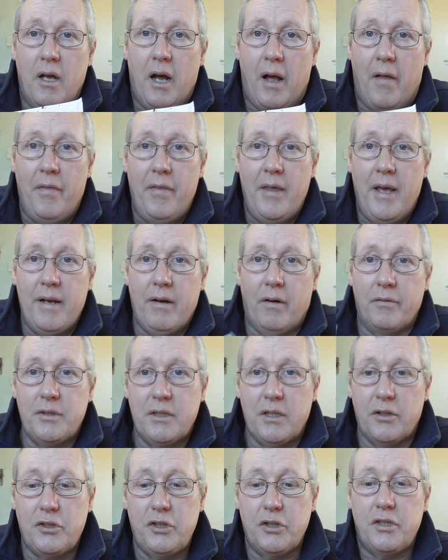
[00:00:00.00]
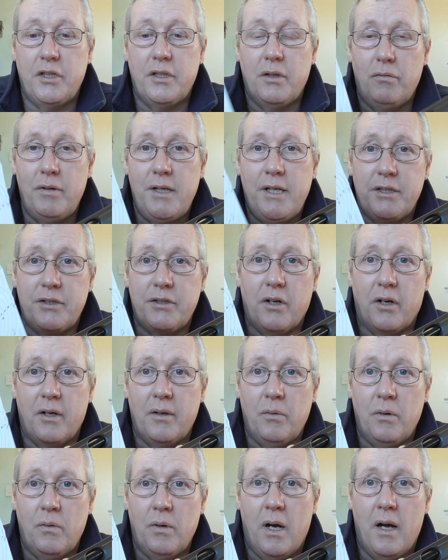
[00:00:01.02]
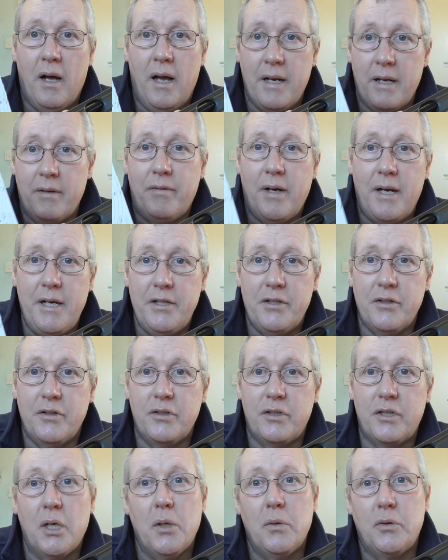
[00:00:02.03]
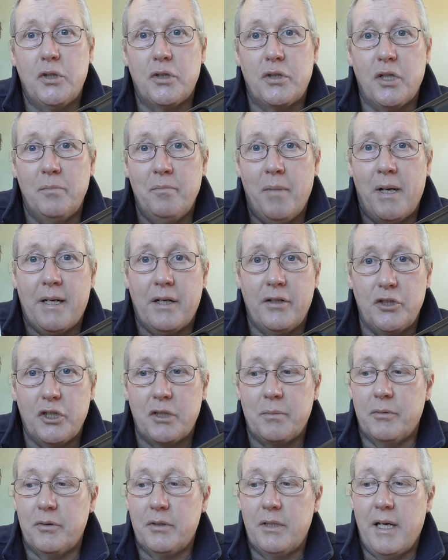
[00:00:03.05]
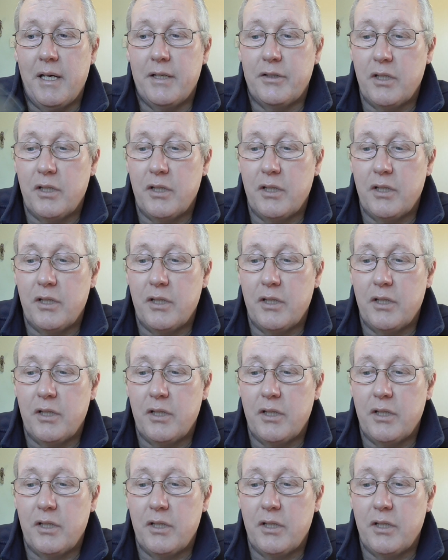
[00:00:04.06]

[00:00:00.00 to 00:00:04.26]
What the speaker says: And then after you adjusted the rear sight elevation to just make adjustments there.